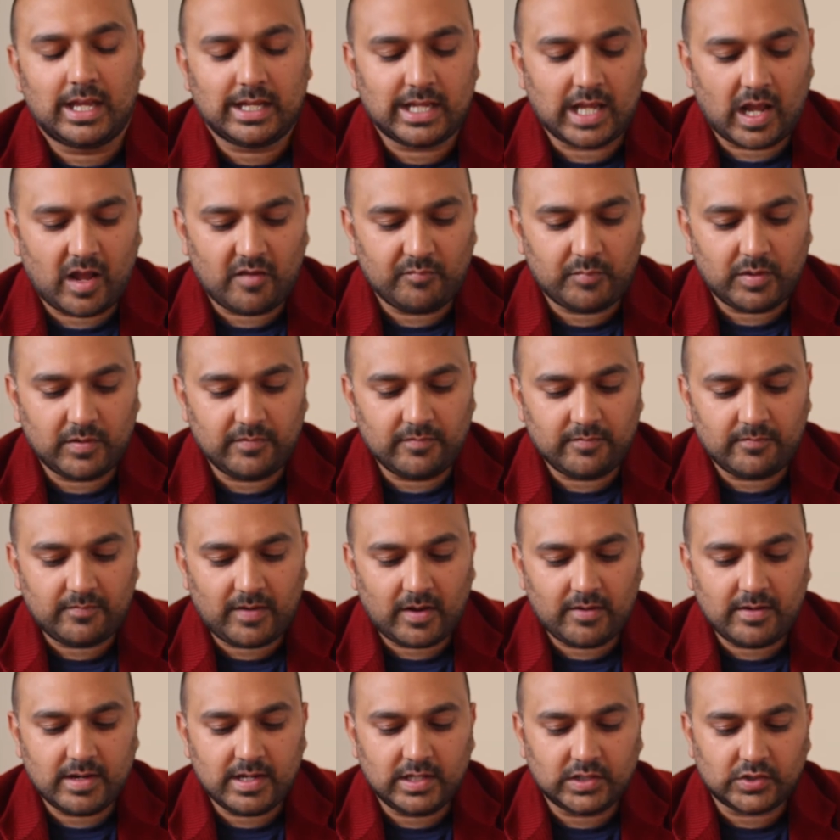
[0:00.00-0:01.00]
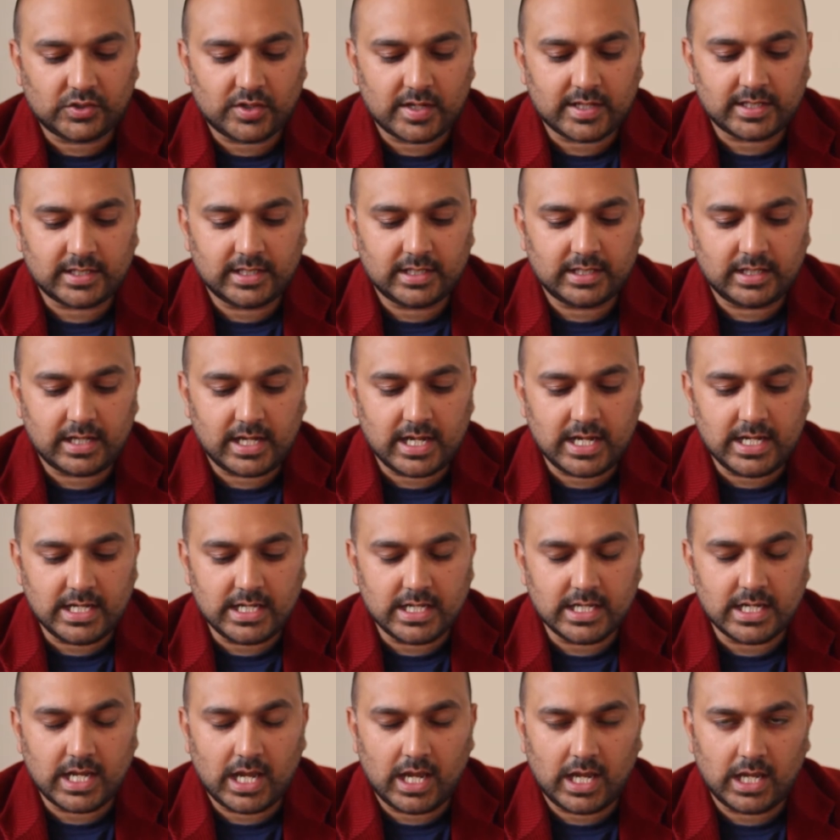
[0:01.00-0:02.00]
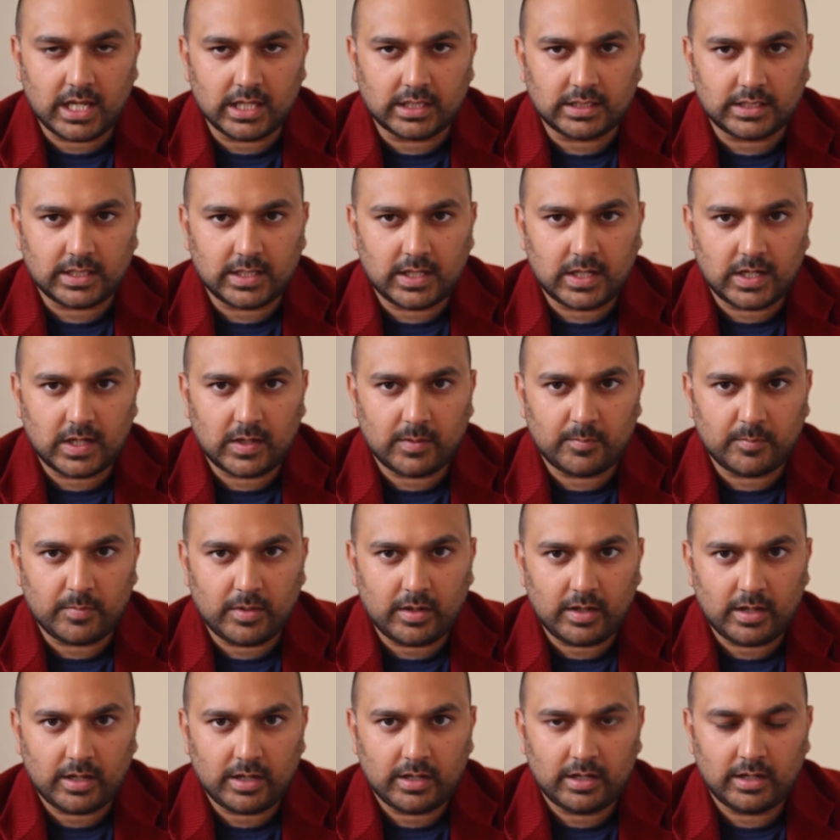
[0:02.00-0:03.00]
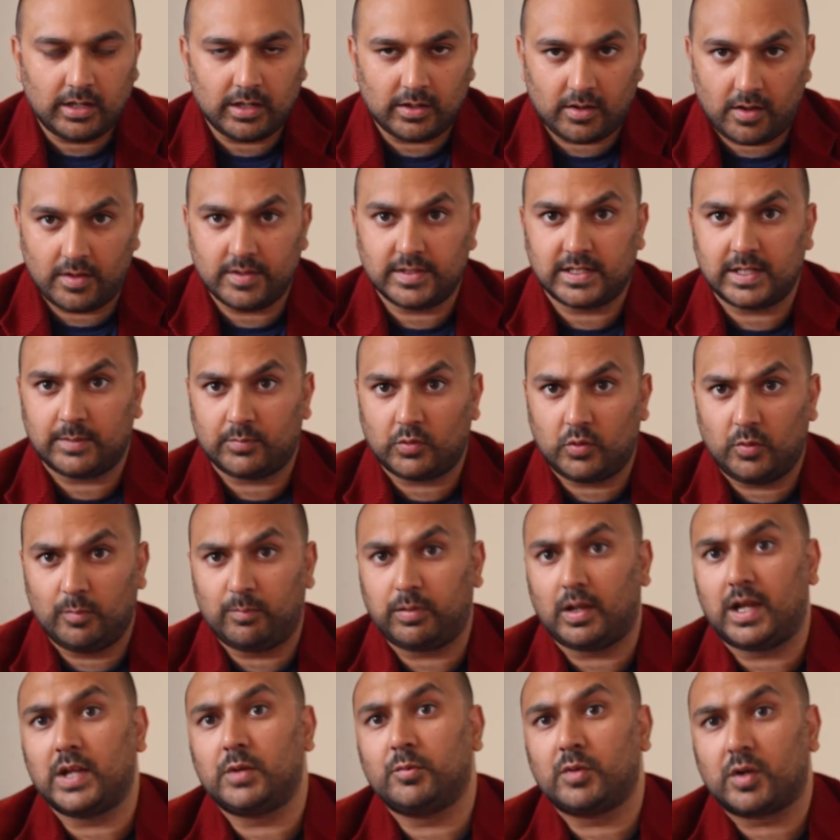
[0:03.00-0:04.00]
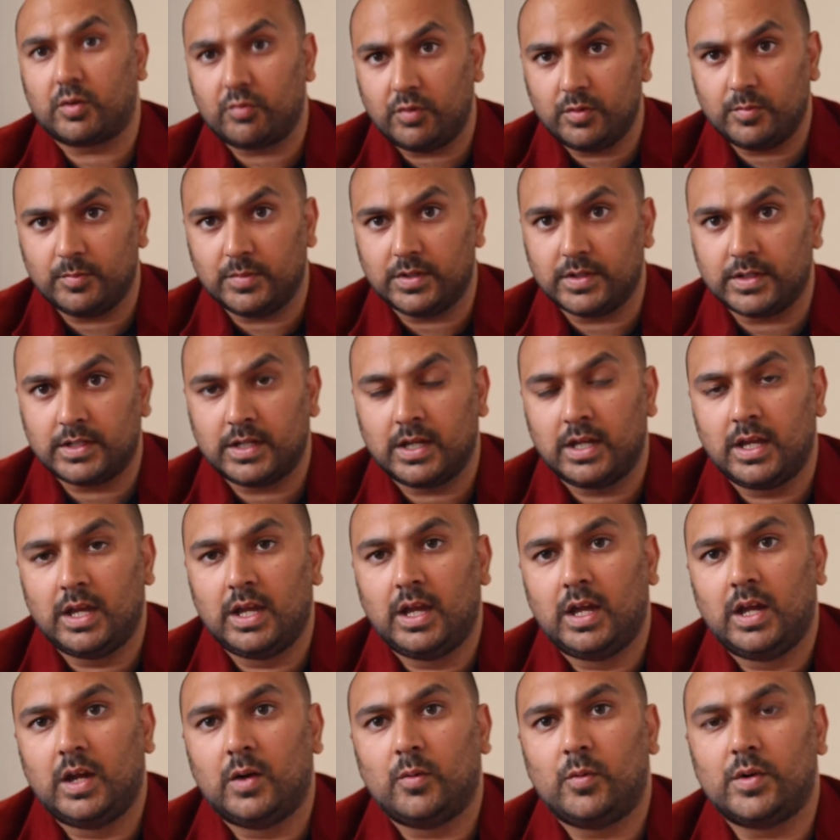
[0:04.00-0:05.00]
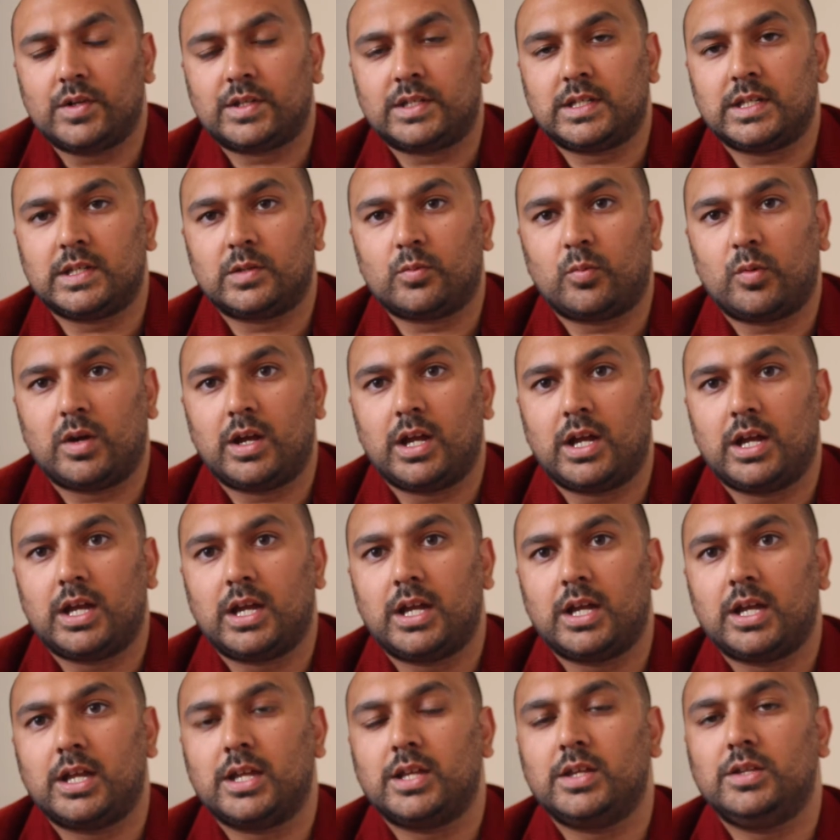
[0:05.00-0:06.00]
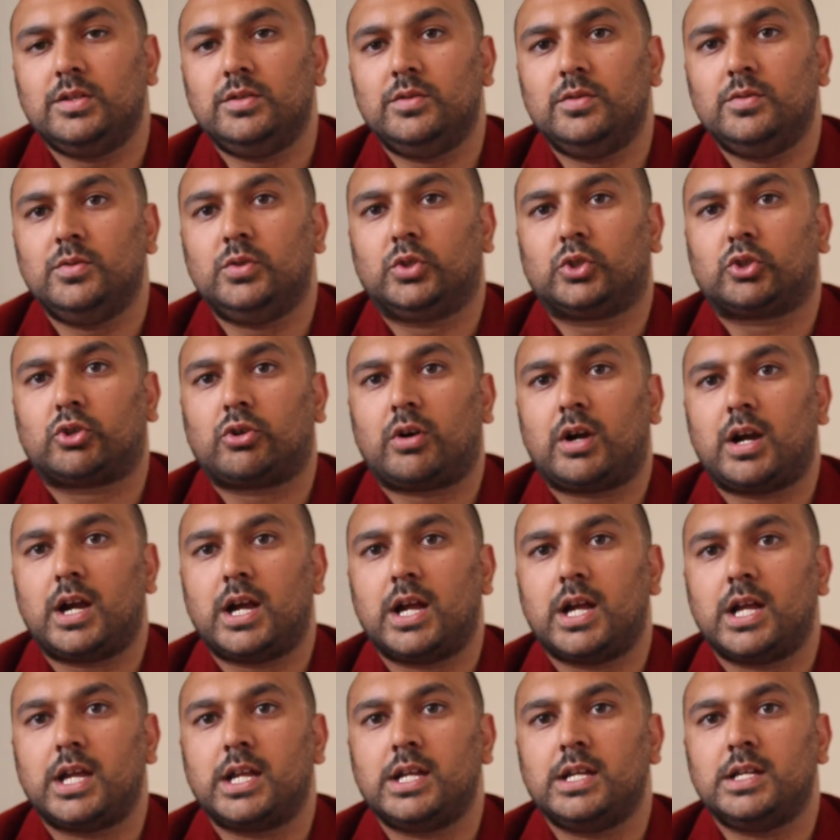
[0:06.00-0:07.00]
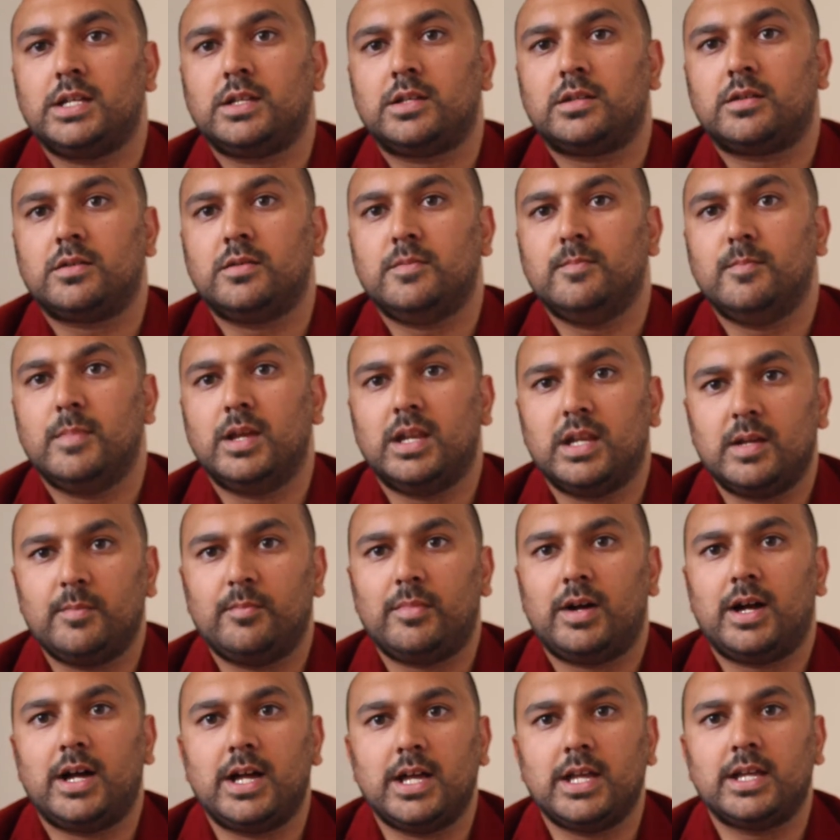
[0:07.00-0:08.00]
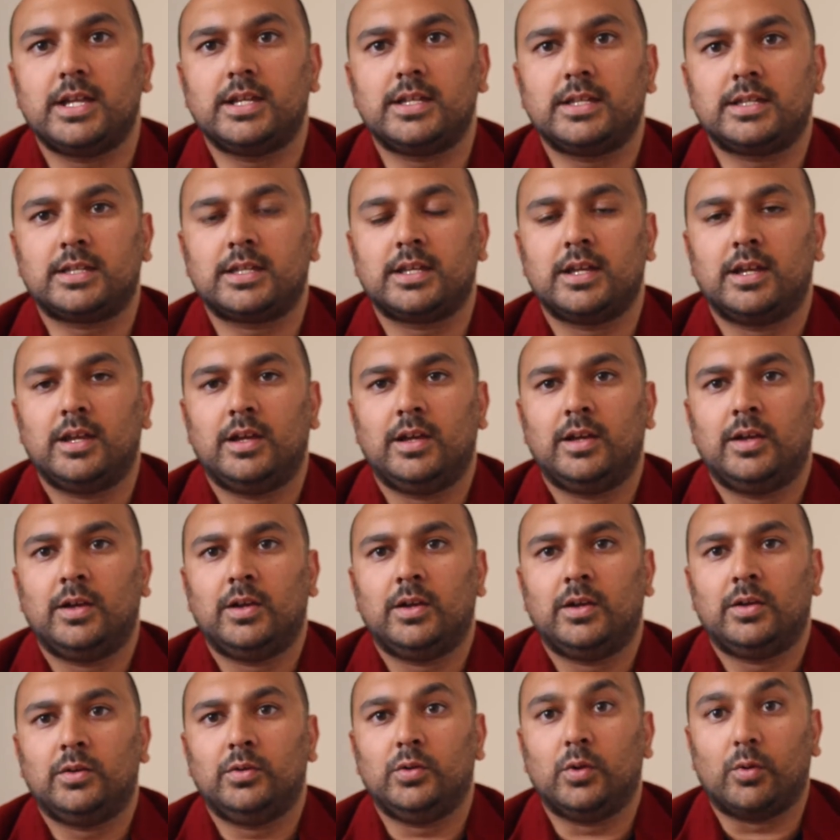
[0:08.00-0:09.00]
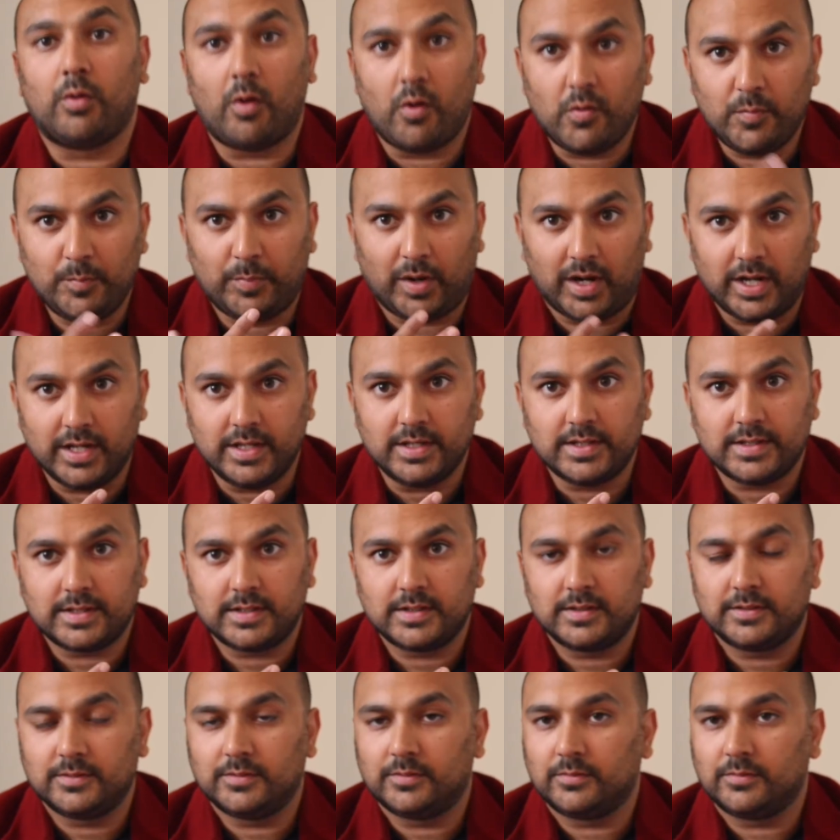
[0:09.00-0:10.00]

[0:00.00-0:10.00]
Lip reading: Now, I've been very interested in a term, a concept called blind recruitment, which is where you try to minimize your own bias.